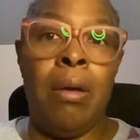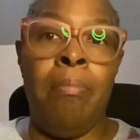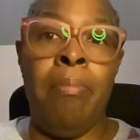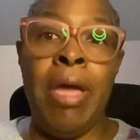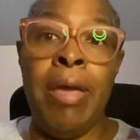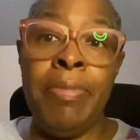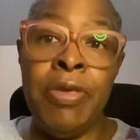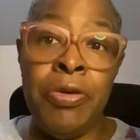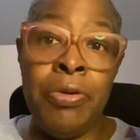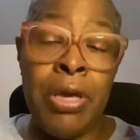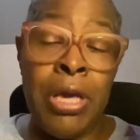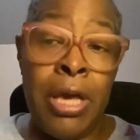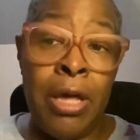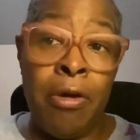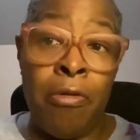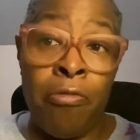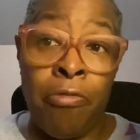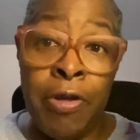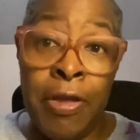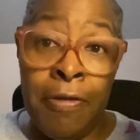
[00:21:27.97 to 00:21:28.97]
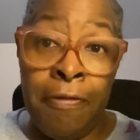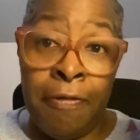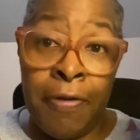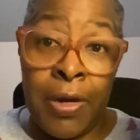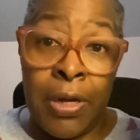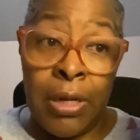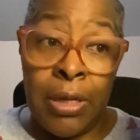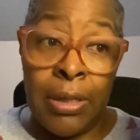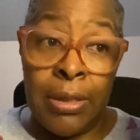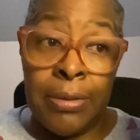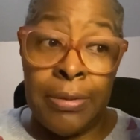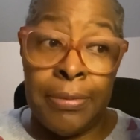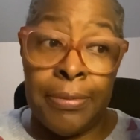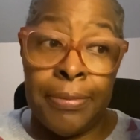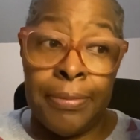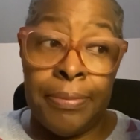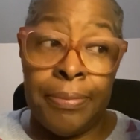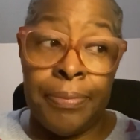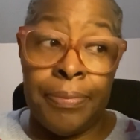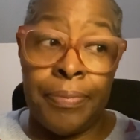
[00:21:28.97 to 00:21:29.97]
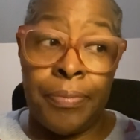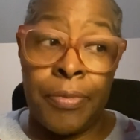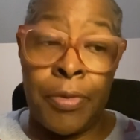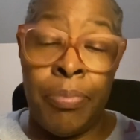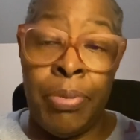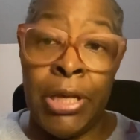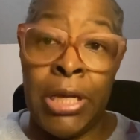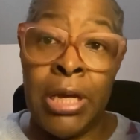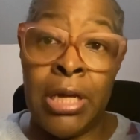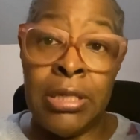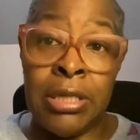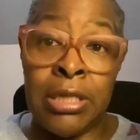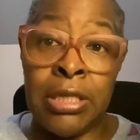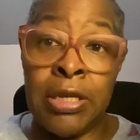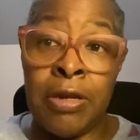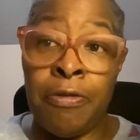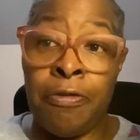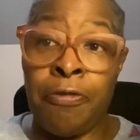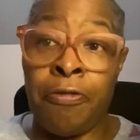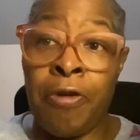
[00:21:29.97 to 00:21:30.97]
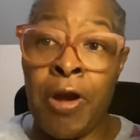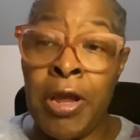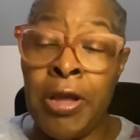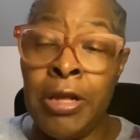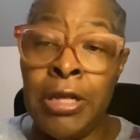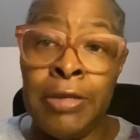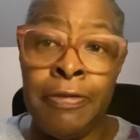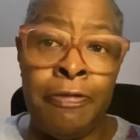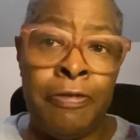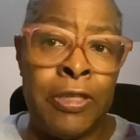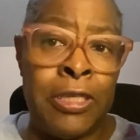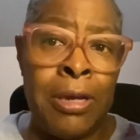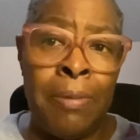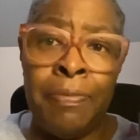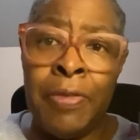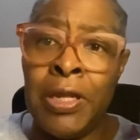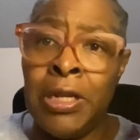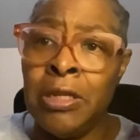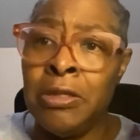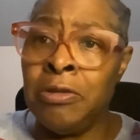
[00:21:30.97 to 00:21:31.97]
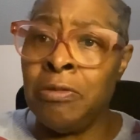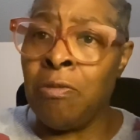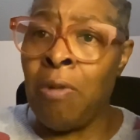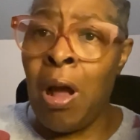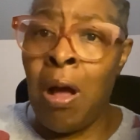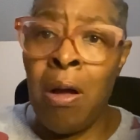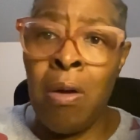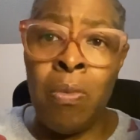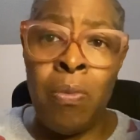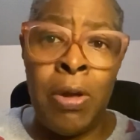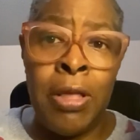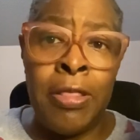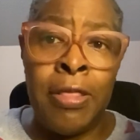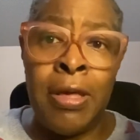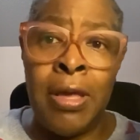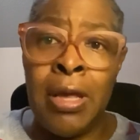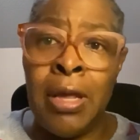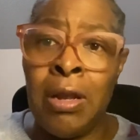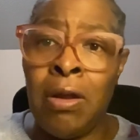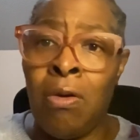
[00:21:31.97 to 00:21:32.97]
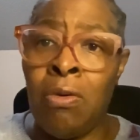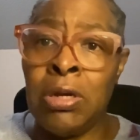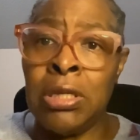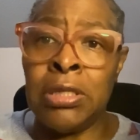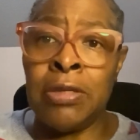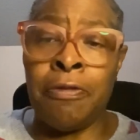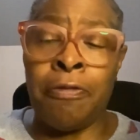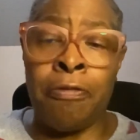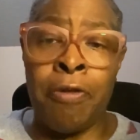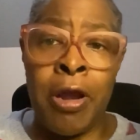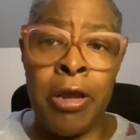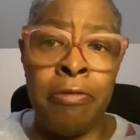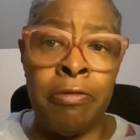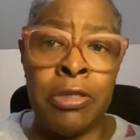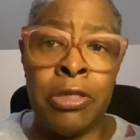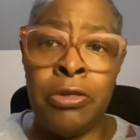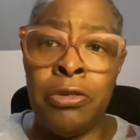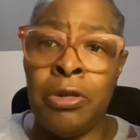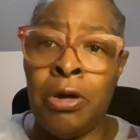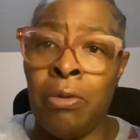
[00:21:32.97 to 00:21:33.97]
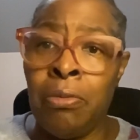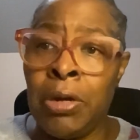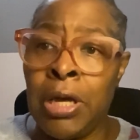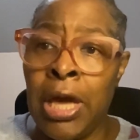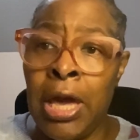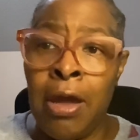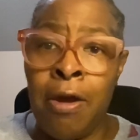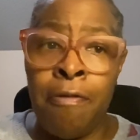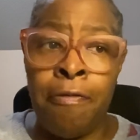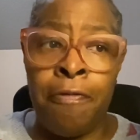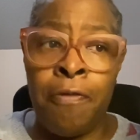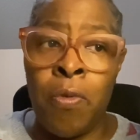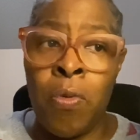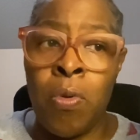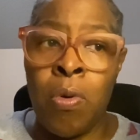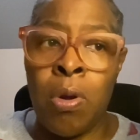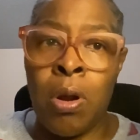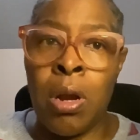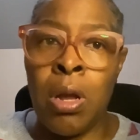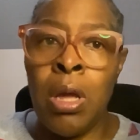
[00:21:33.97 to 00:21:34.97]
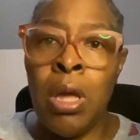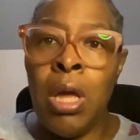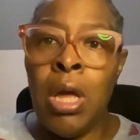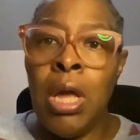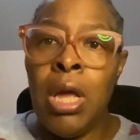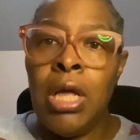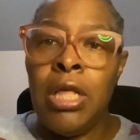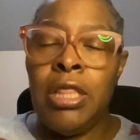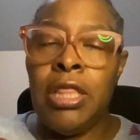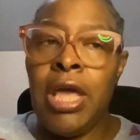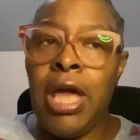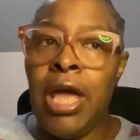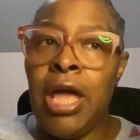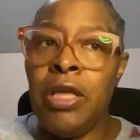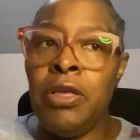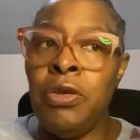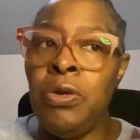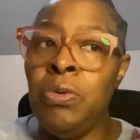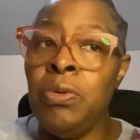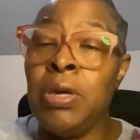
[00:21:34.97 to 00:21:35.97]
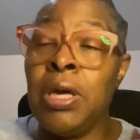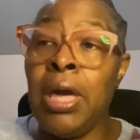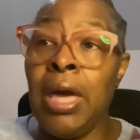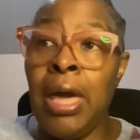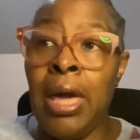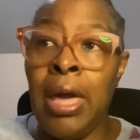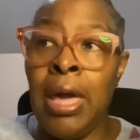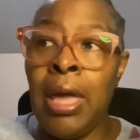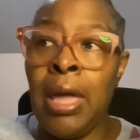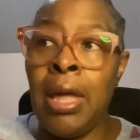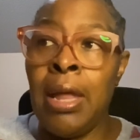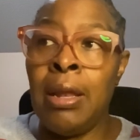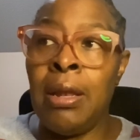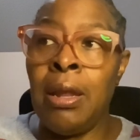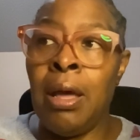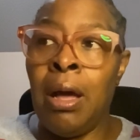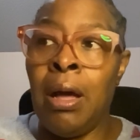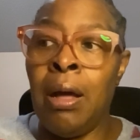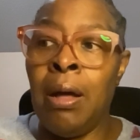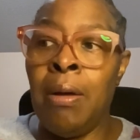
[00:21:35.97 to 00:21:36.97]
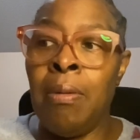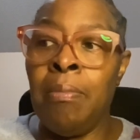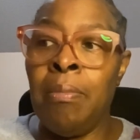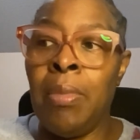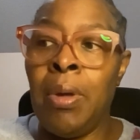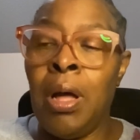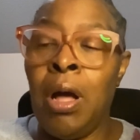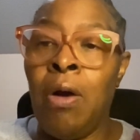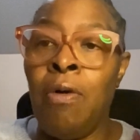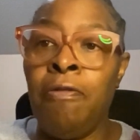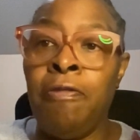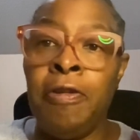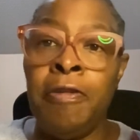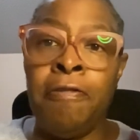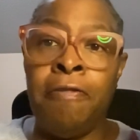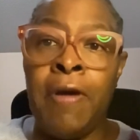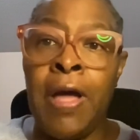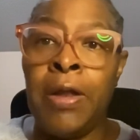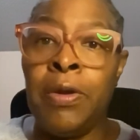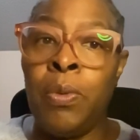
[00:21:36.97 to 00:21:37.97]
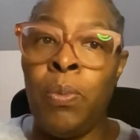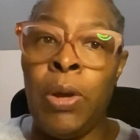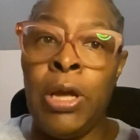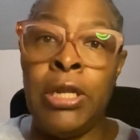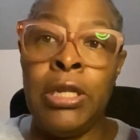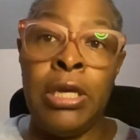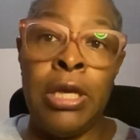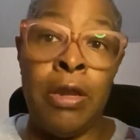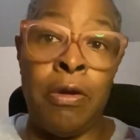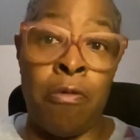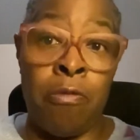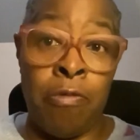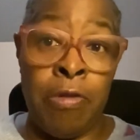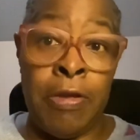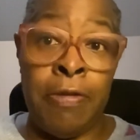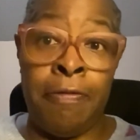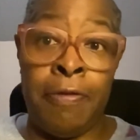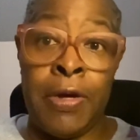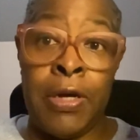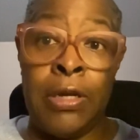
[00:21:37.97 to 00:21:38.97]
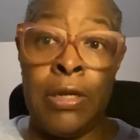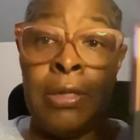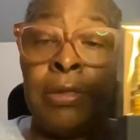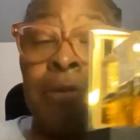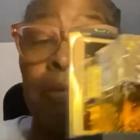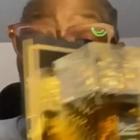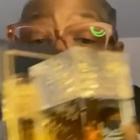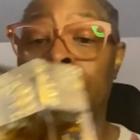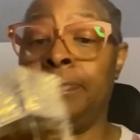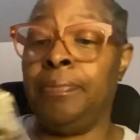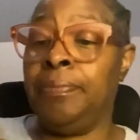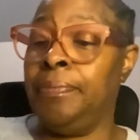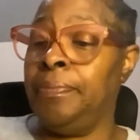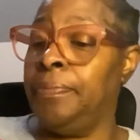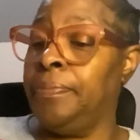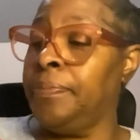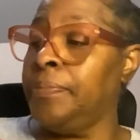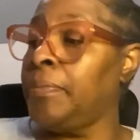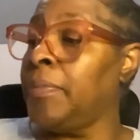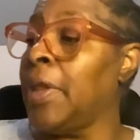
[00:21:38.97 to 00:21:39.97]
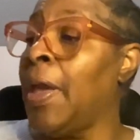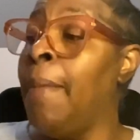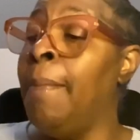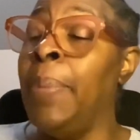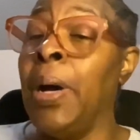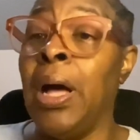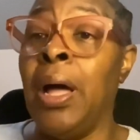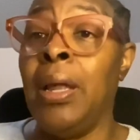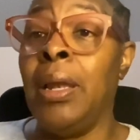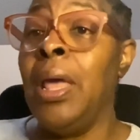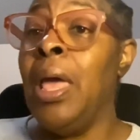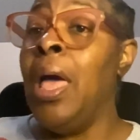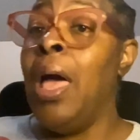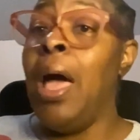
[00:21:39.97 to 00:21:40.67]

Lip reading: maybe you can get a refund because is it afraid if something is wrong with it, or it's a fragrance you don't care for, that you can hopefully find a way to get a refund. But